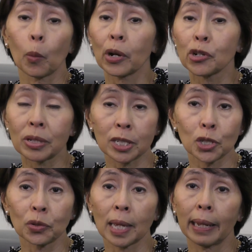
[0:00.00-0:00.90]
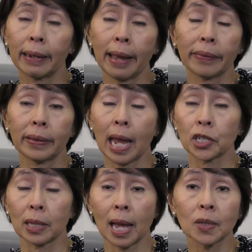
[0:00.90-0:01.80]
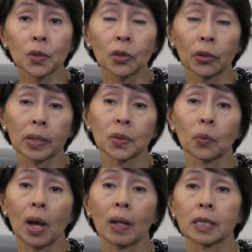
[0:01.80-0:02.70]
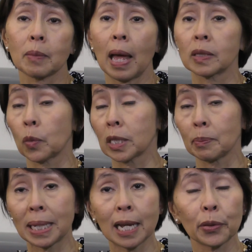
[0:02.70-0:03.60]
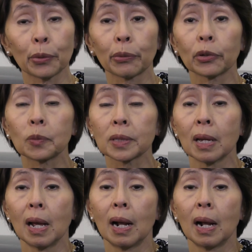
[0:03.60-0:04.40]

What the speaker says: We're interested in doing that at the National Eye Institute as well as many other groups.